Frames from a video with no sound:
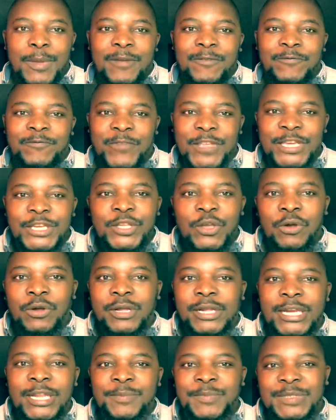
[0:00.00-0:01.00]
video
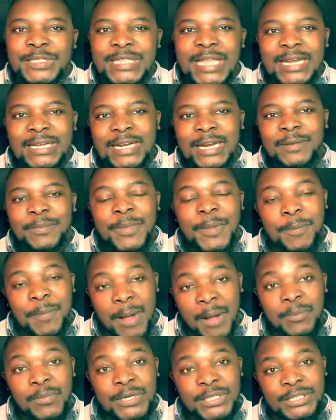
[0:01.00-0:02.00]
clips that can be
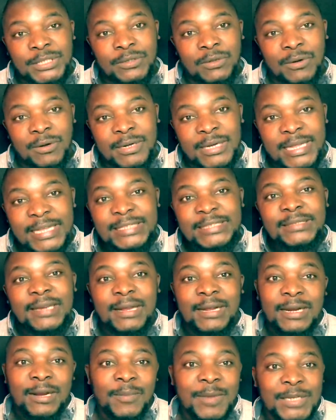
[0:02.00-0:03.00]
published on
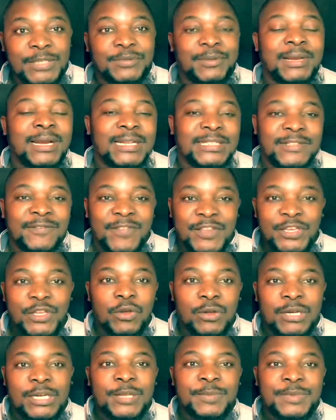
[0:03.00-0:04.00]
Instagram, as well as
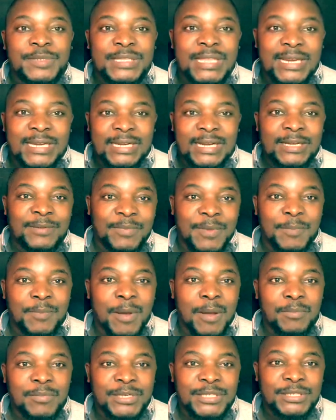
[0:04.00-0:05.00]
video clips that can be
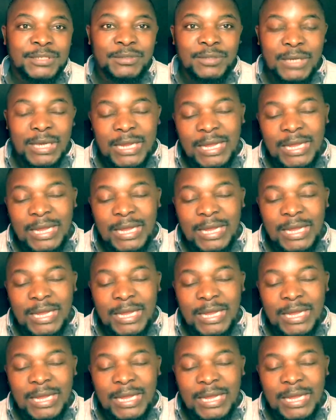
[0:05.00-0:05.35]
published